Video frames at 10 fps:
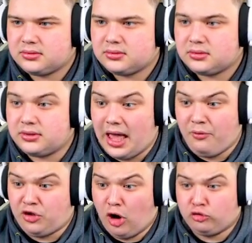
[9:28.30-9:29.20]
There we
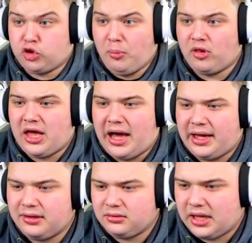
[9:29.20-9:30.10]
go, double cat.
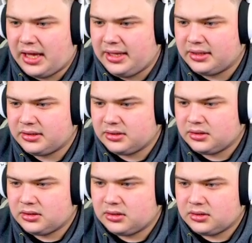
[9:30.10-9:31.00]
Okay.
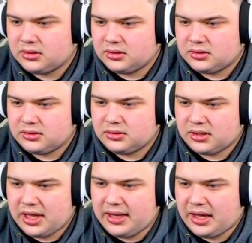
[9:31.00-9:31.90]

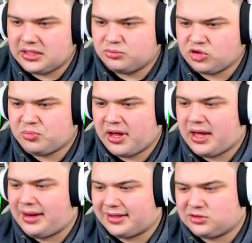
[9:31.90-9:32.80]
Okay, nice, much better.
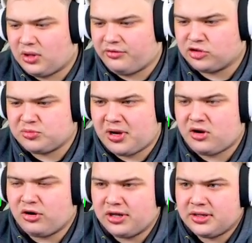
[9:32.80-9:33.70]
And that's 1,200 back
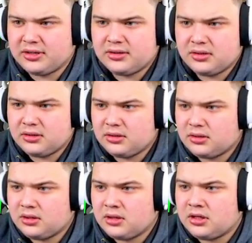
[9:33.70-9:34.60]
already.
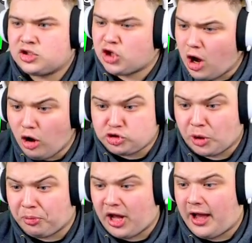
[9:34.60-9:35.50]

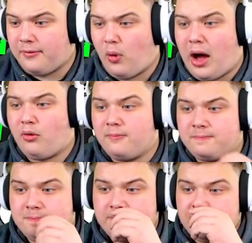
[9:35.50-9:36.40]
Triple cat, wow.
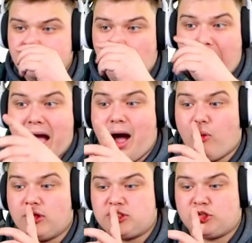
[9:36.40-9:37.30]
Wow,
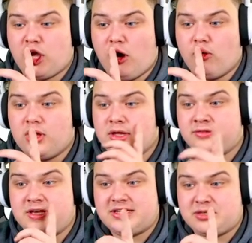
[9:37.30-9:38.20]
this could go.
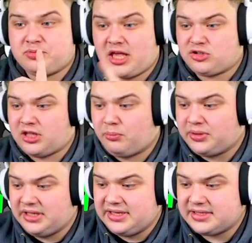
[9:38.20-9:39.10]
This has potential now,
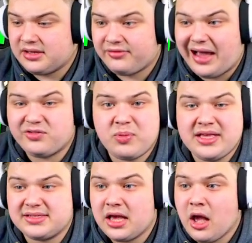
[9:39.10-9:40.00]
please. 5
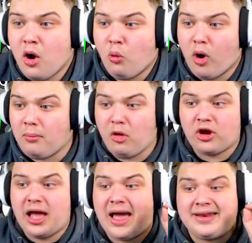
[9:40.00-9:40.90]
spins. One more
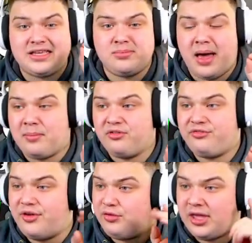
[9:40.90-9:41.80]
cat, and this is mammoth.
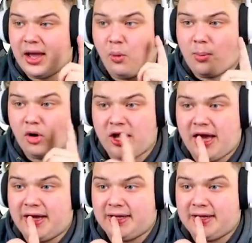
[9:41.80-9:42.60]
If we can get one more cat.